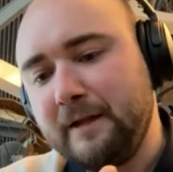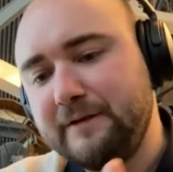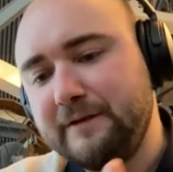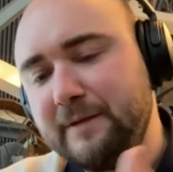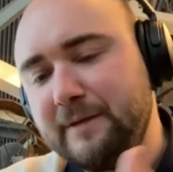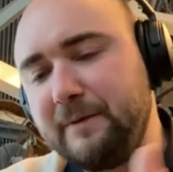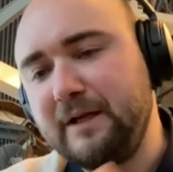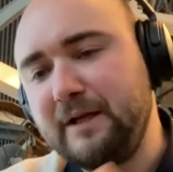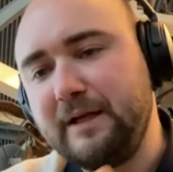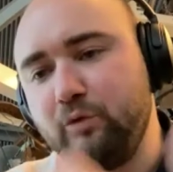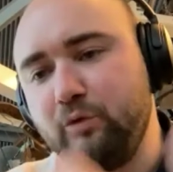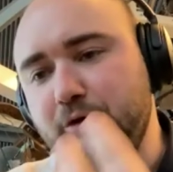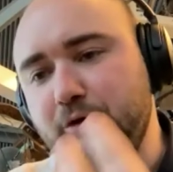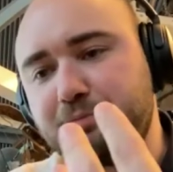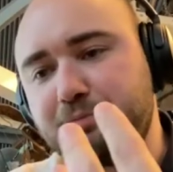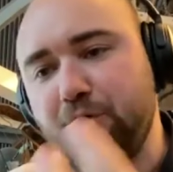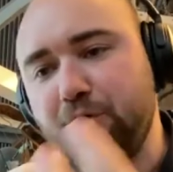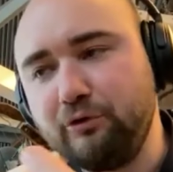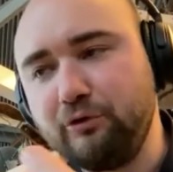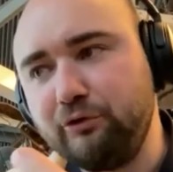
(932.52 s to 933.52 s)
typically
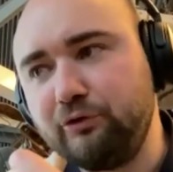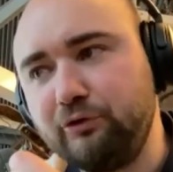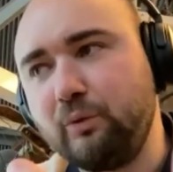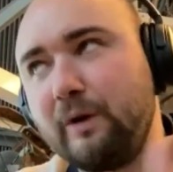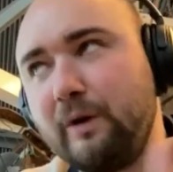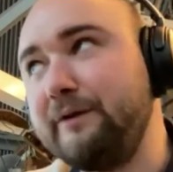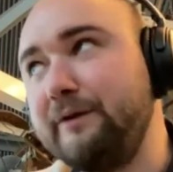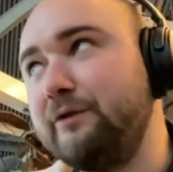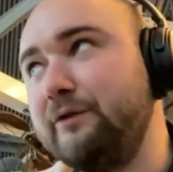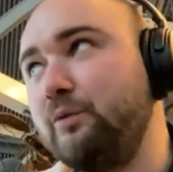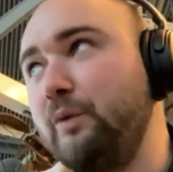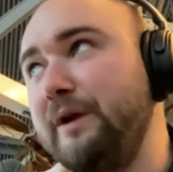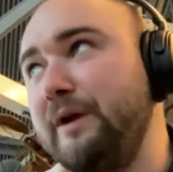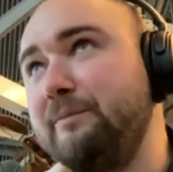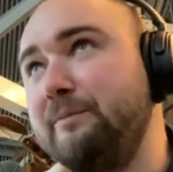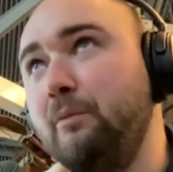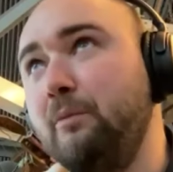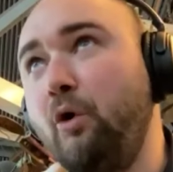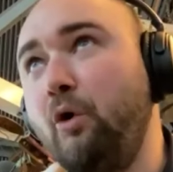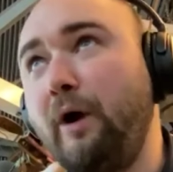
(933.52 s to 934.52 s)
would produce wines
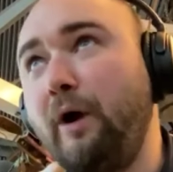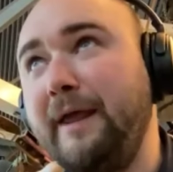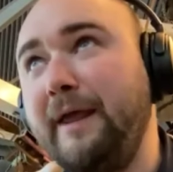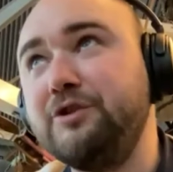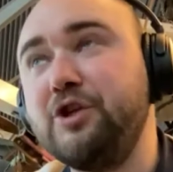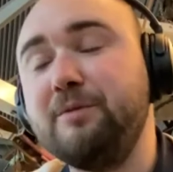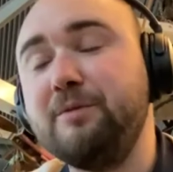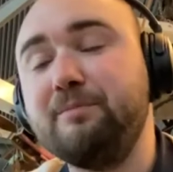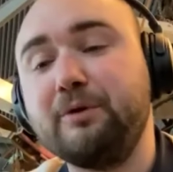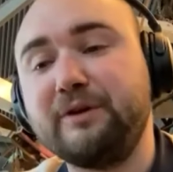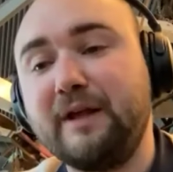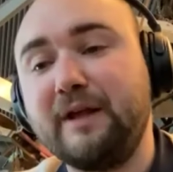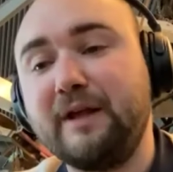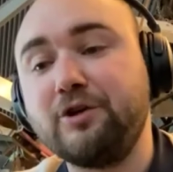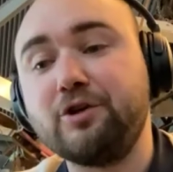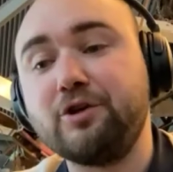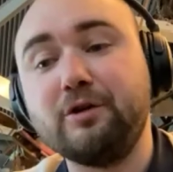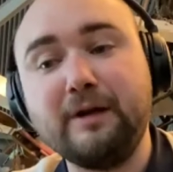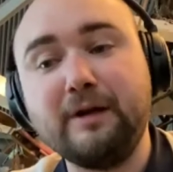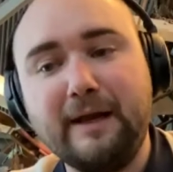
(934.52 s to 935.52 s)
with more aging
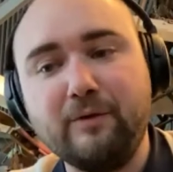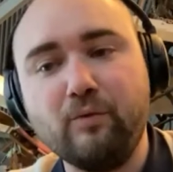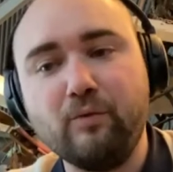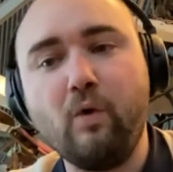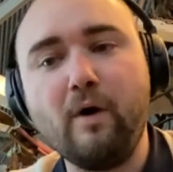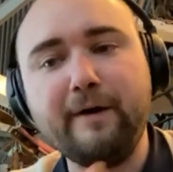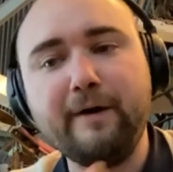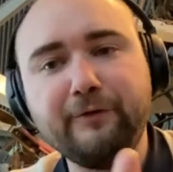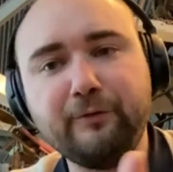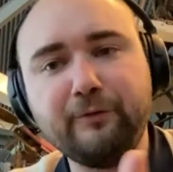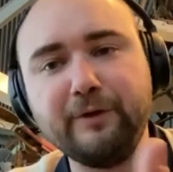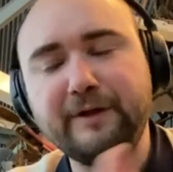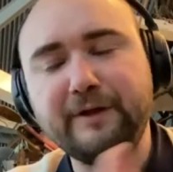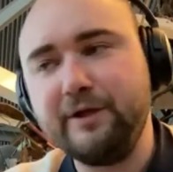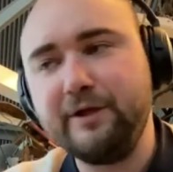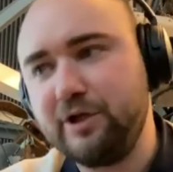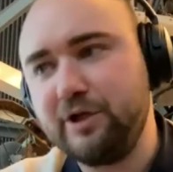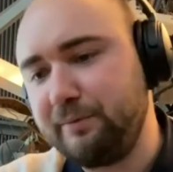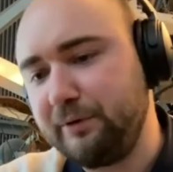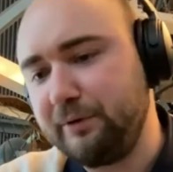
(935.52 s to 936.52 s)
potential and wines with
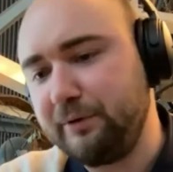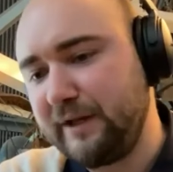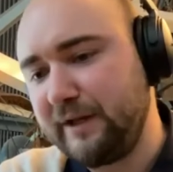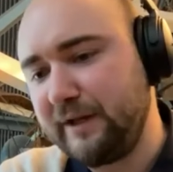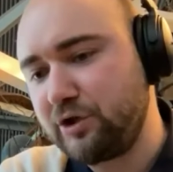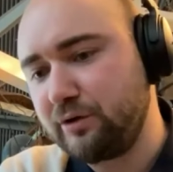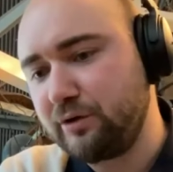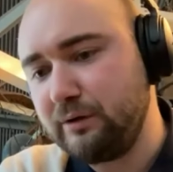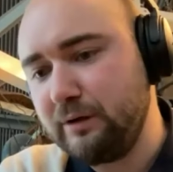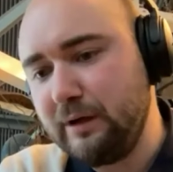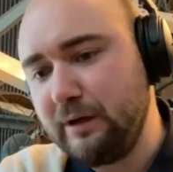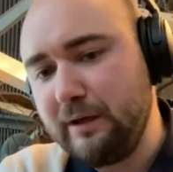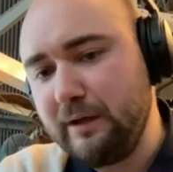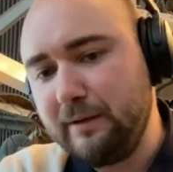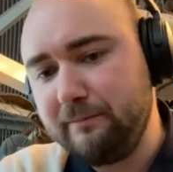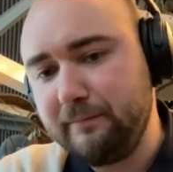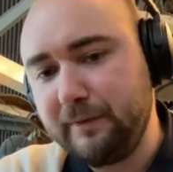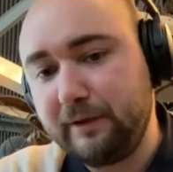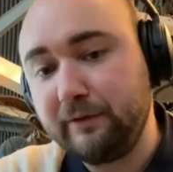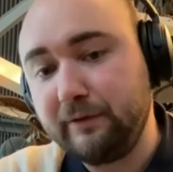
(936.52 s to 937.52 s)
aging potential,
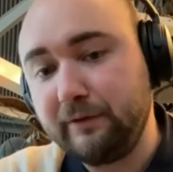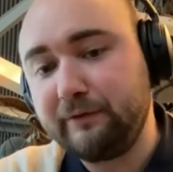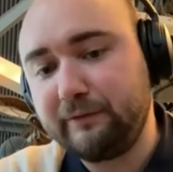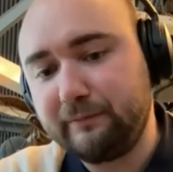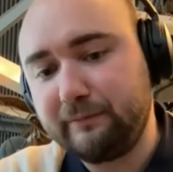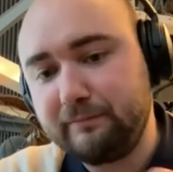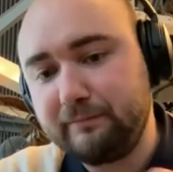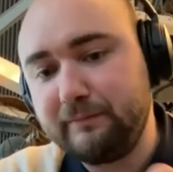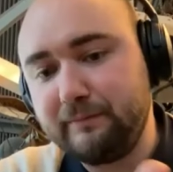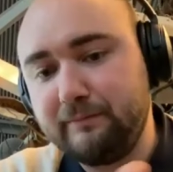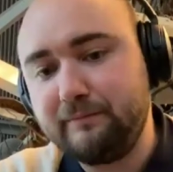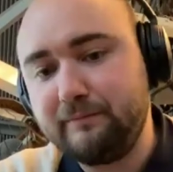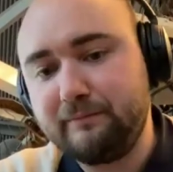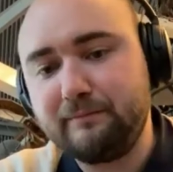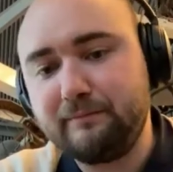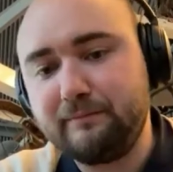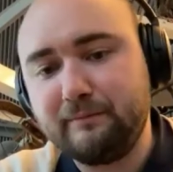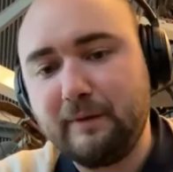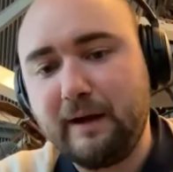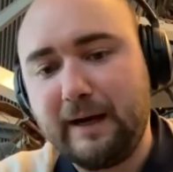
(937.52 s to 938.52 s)
because
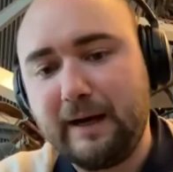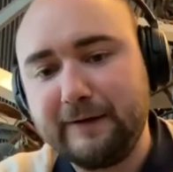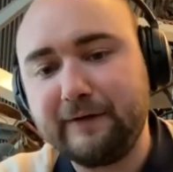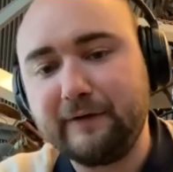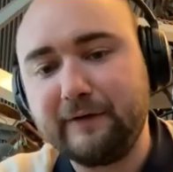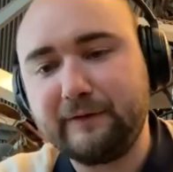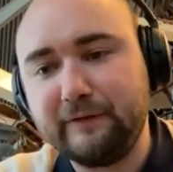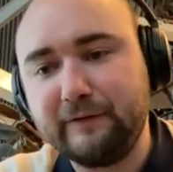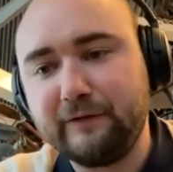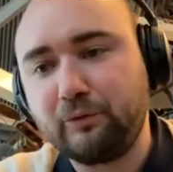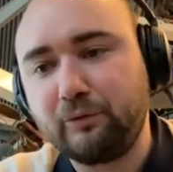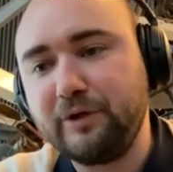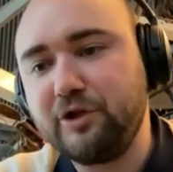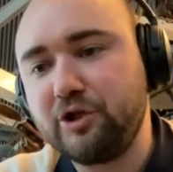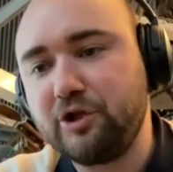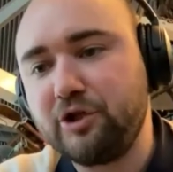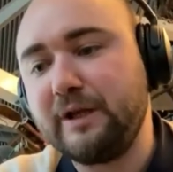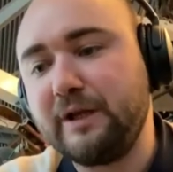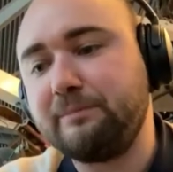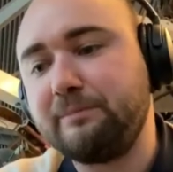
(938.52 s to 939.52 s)
Alsace is a
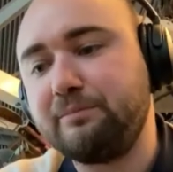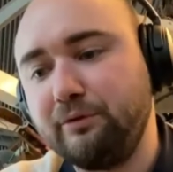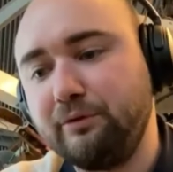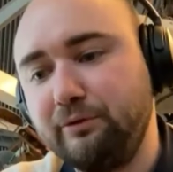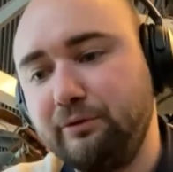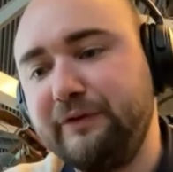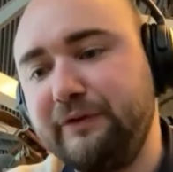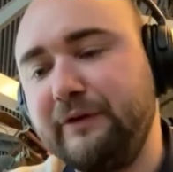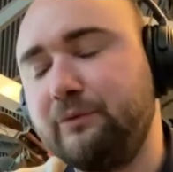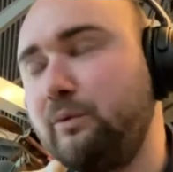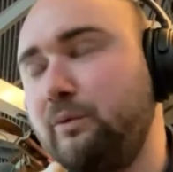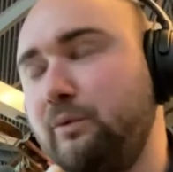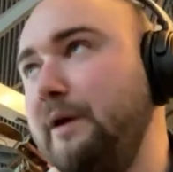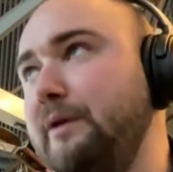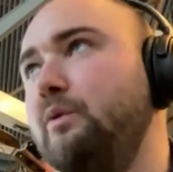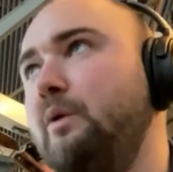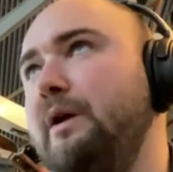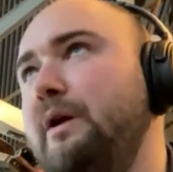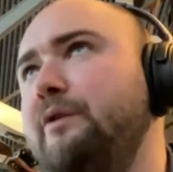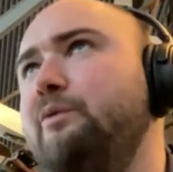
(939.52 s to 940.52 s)
region that produces
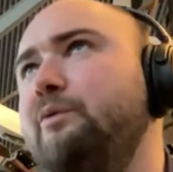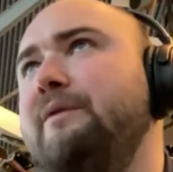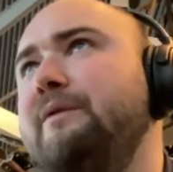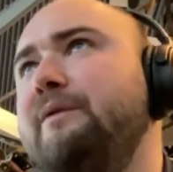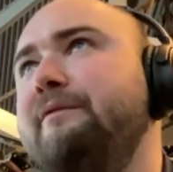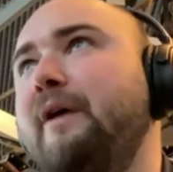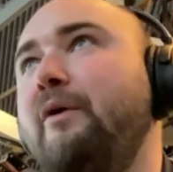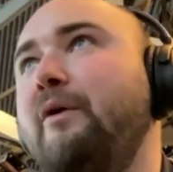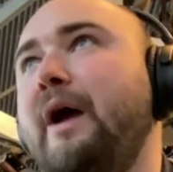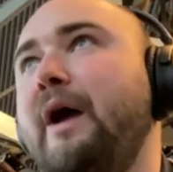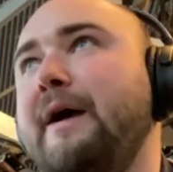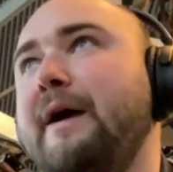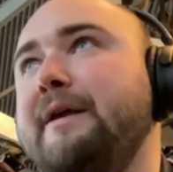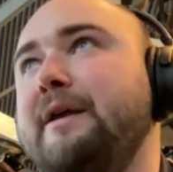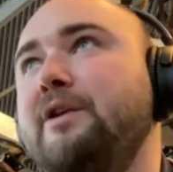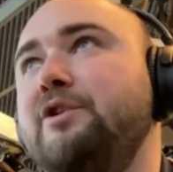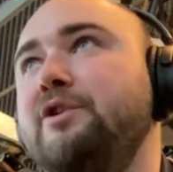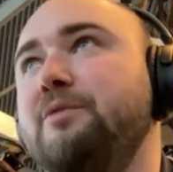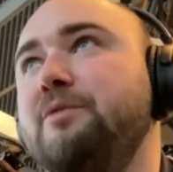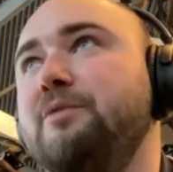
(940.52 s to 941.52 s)
white wines with very high
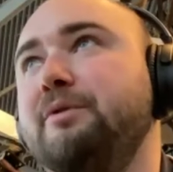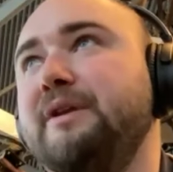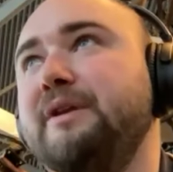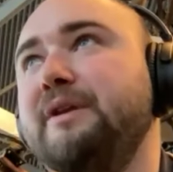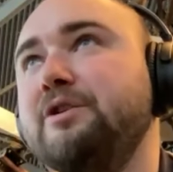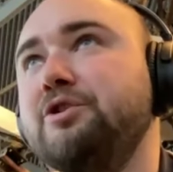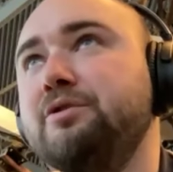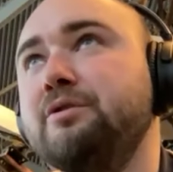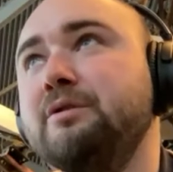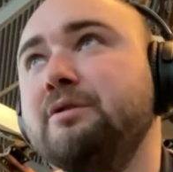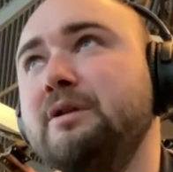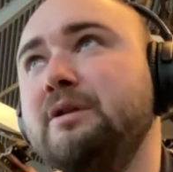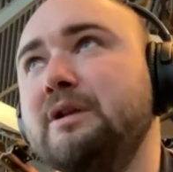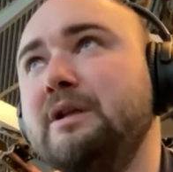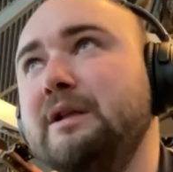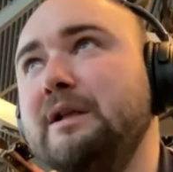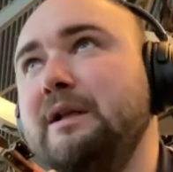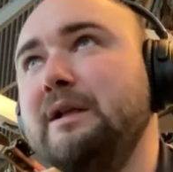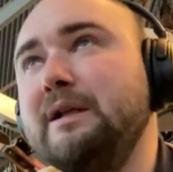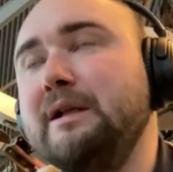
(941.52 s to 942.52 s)
aging potential.
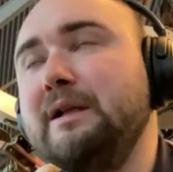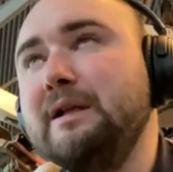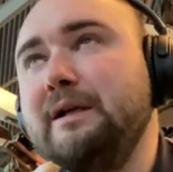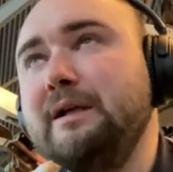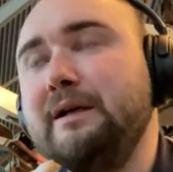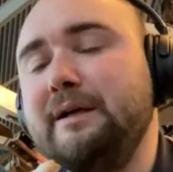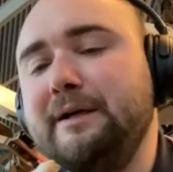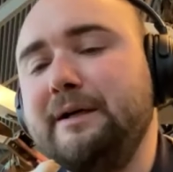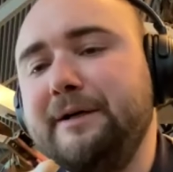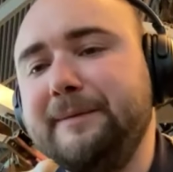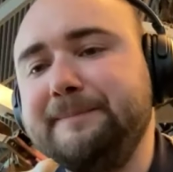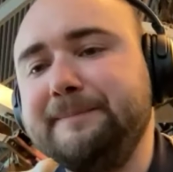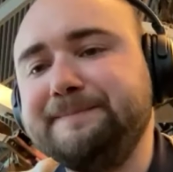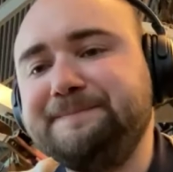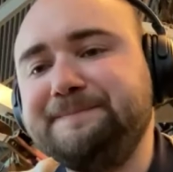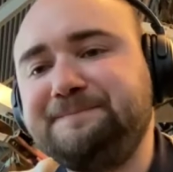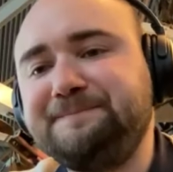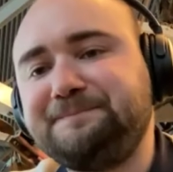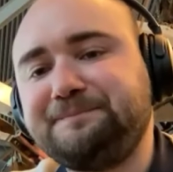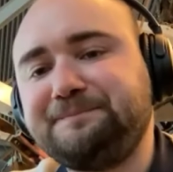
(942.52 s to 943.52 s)

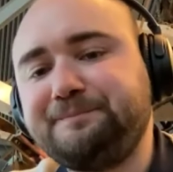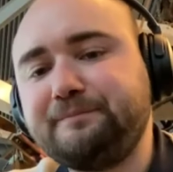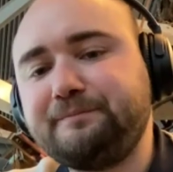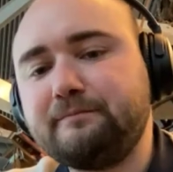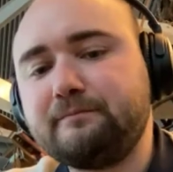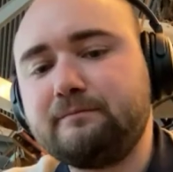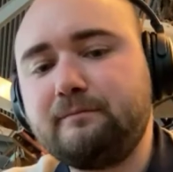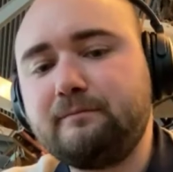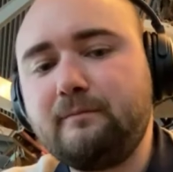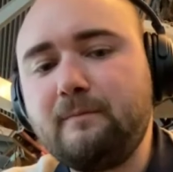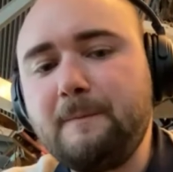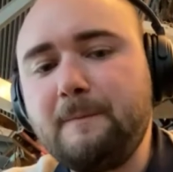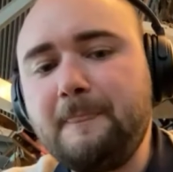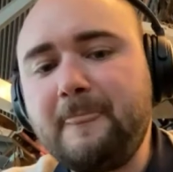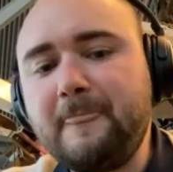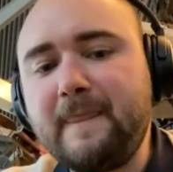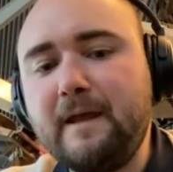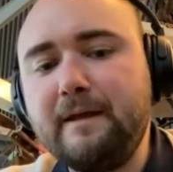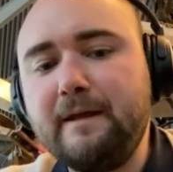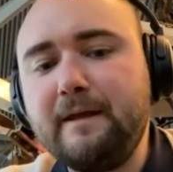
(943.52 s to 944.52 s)
Um,
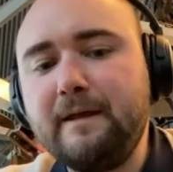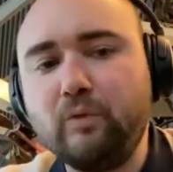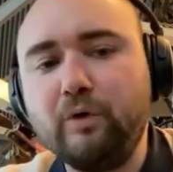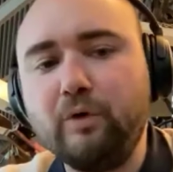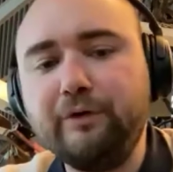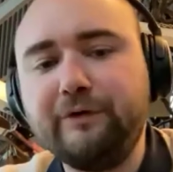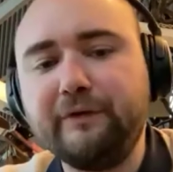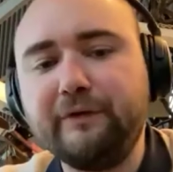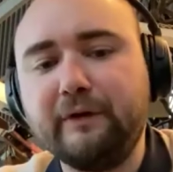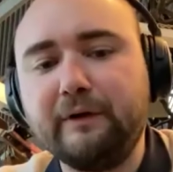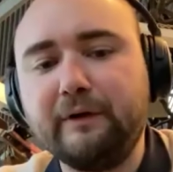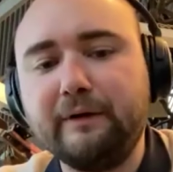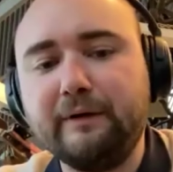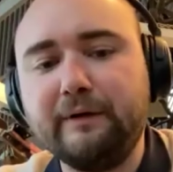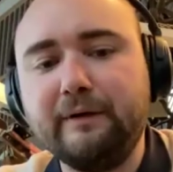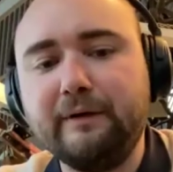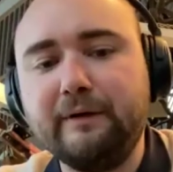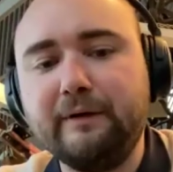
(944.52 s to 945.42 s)
it was uh,